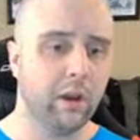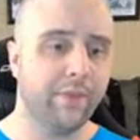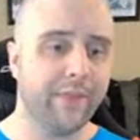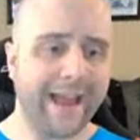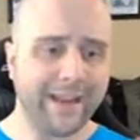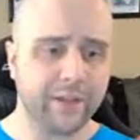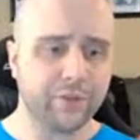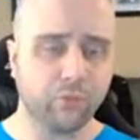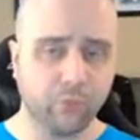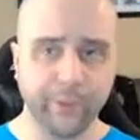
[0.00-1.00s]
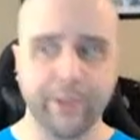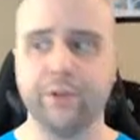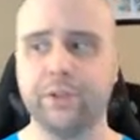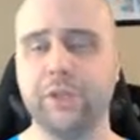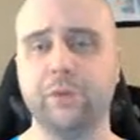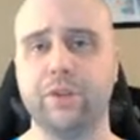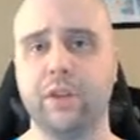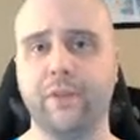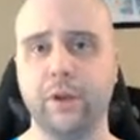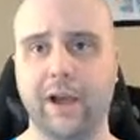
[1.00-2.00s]
that is really good to use
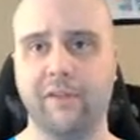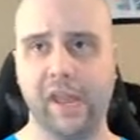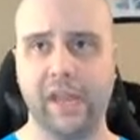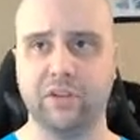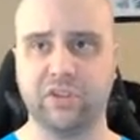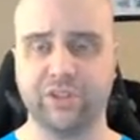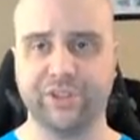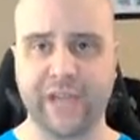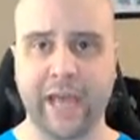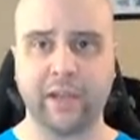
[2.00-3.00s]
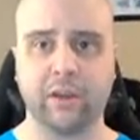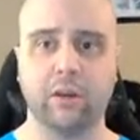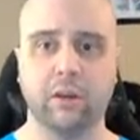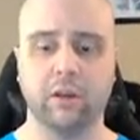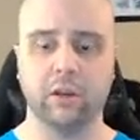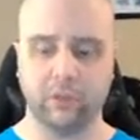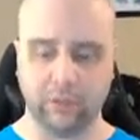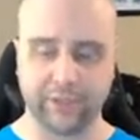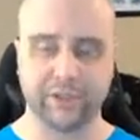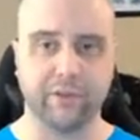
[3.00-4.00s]
if you have a static
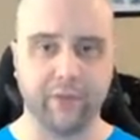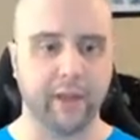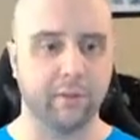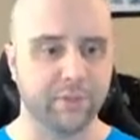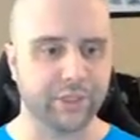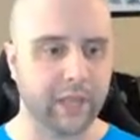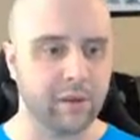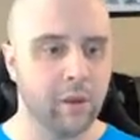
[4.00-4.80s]
list of items. Like,